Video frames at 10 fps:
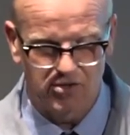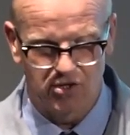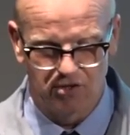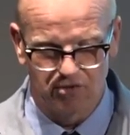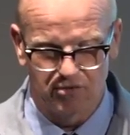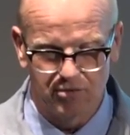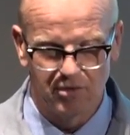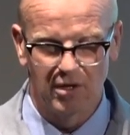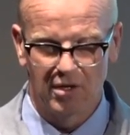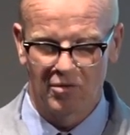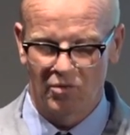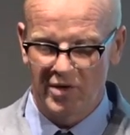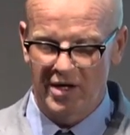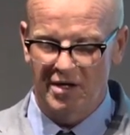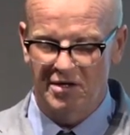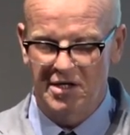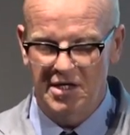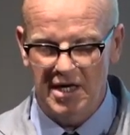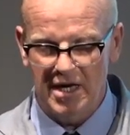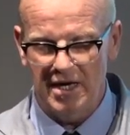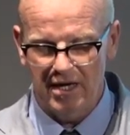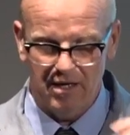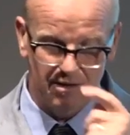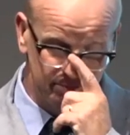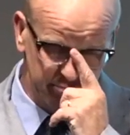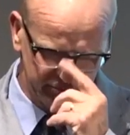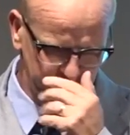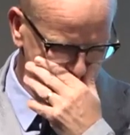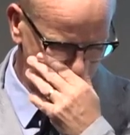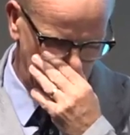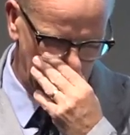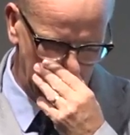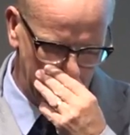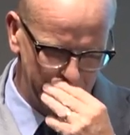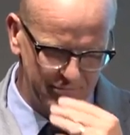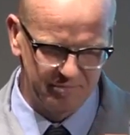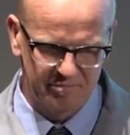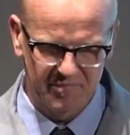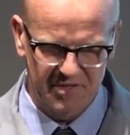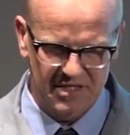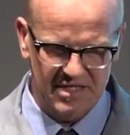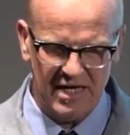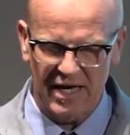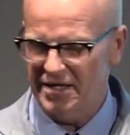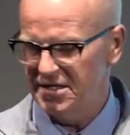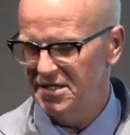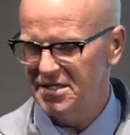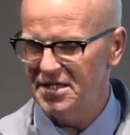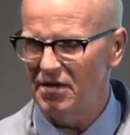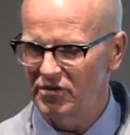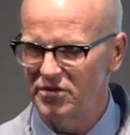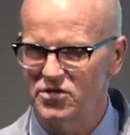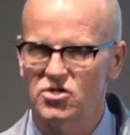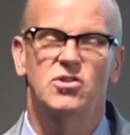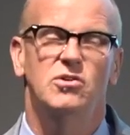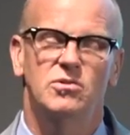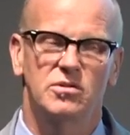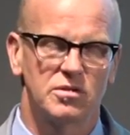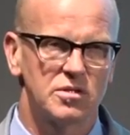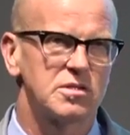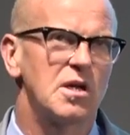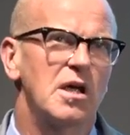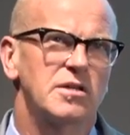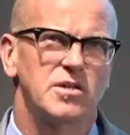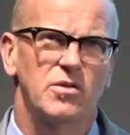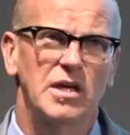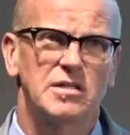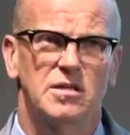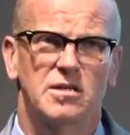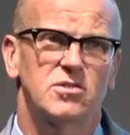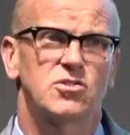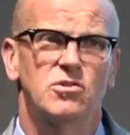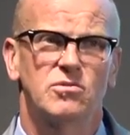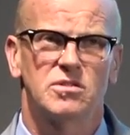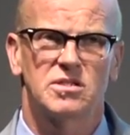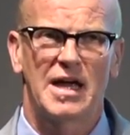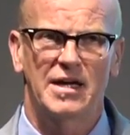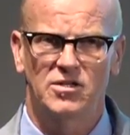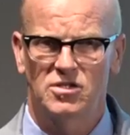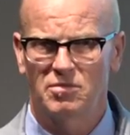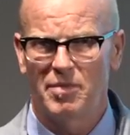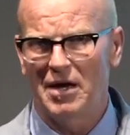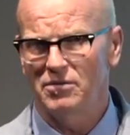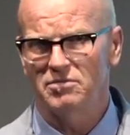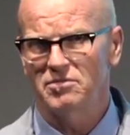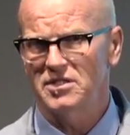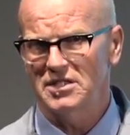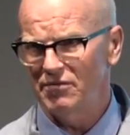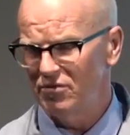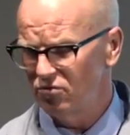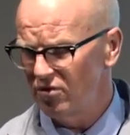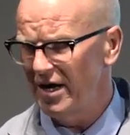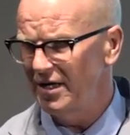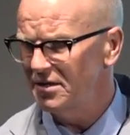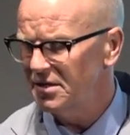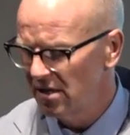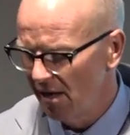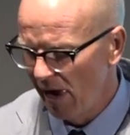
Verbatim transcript: do with year um, six and seven students, so these are students aged about seven or eight,